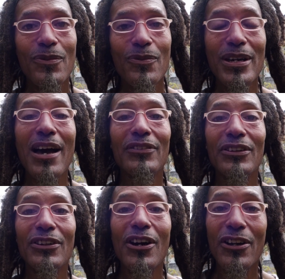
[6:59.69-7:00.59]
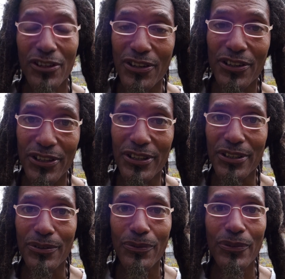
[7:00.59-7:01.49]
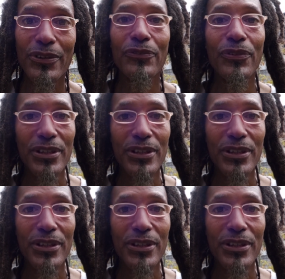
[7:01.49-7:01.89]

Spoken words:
we have to look under the hood for the